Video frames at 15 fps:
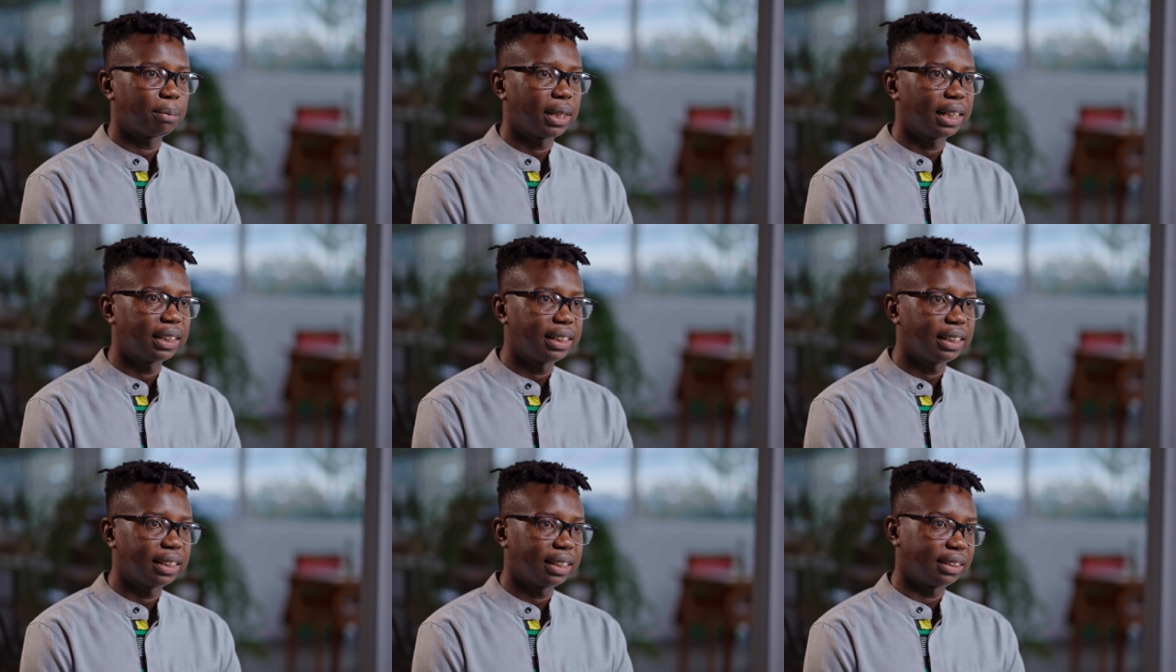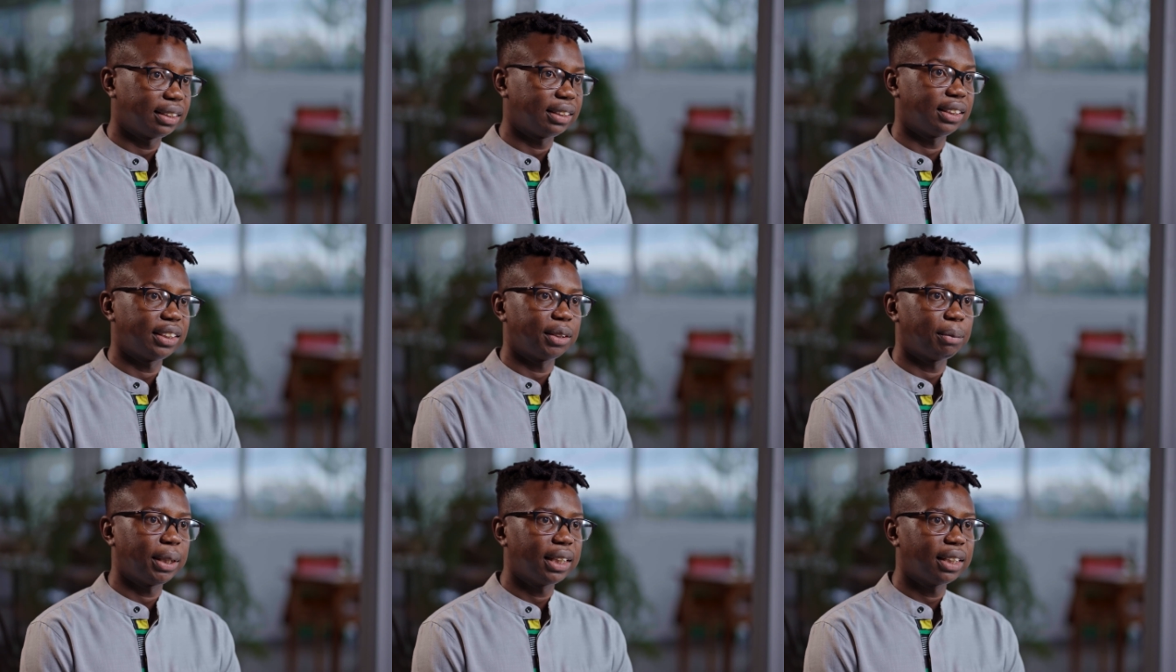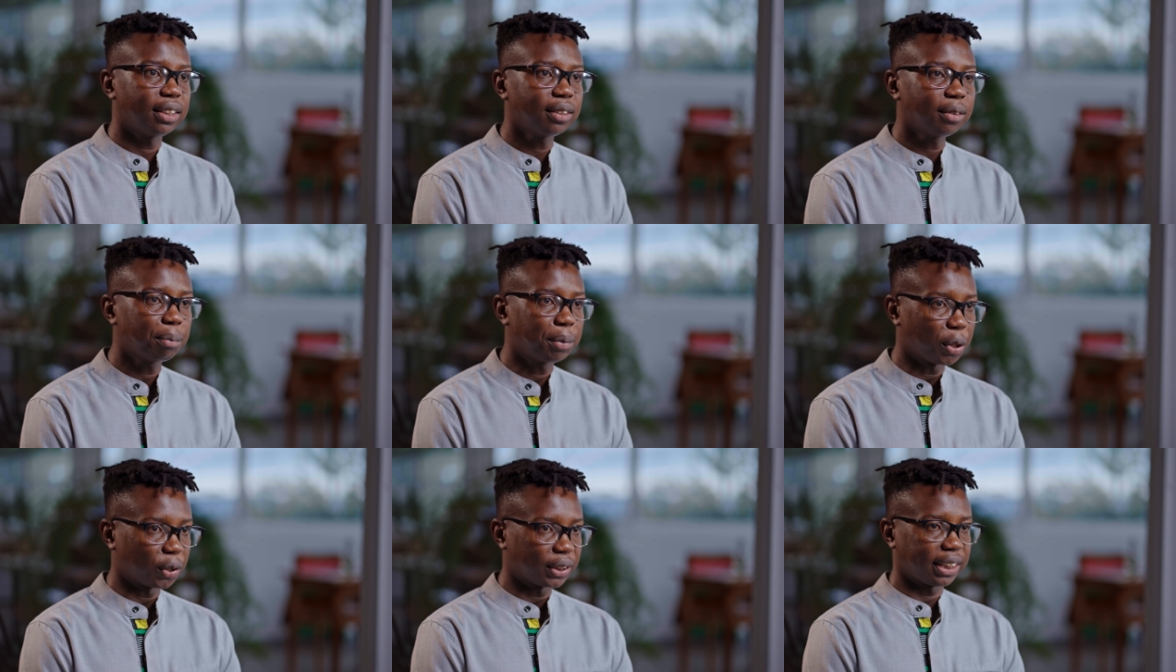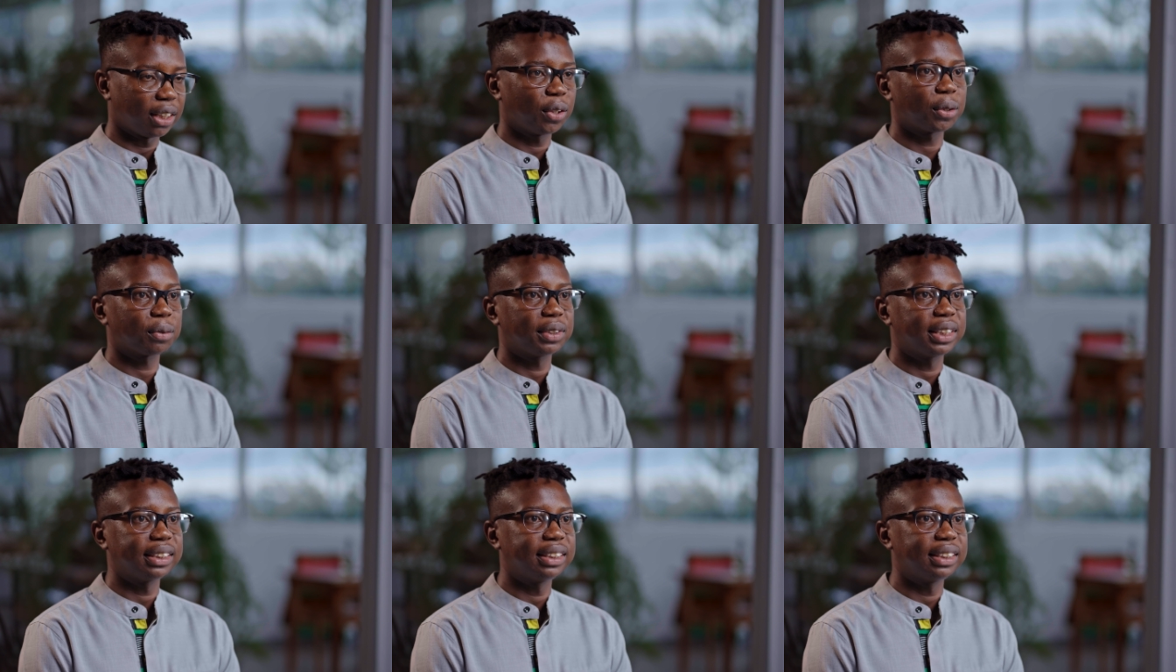planning and decision making because a lot of these